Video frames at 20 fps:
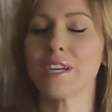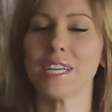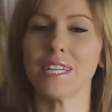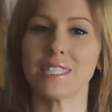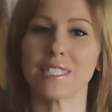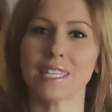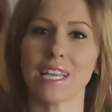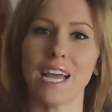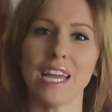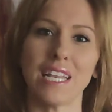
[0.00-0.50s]

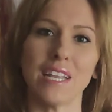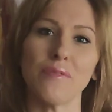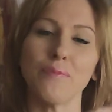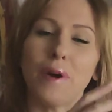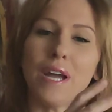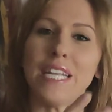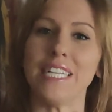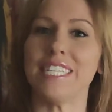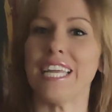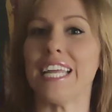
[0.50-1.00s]
It's kind of
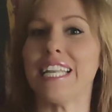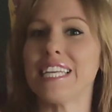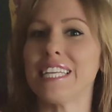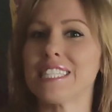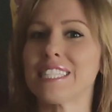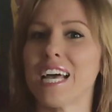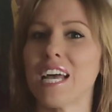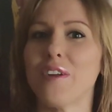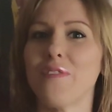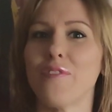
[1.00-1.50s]
my
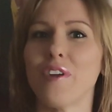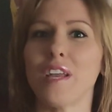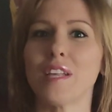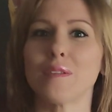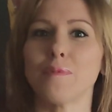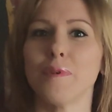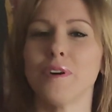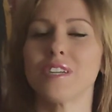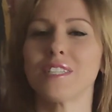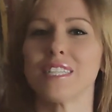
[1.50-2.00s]
dating site
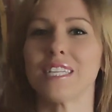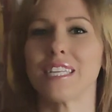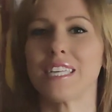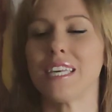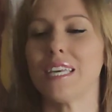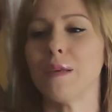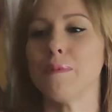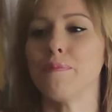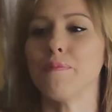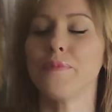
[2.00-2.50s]
Facebook to
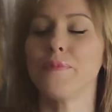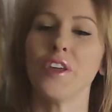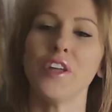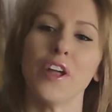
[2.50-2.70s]
keep,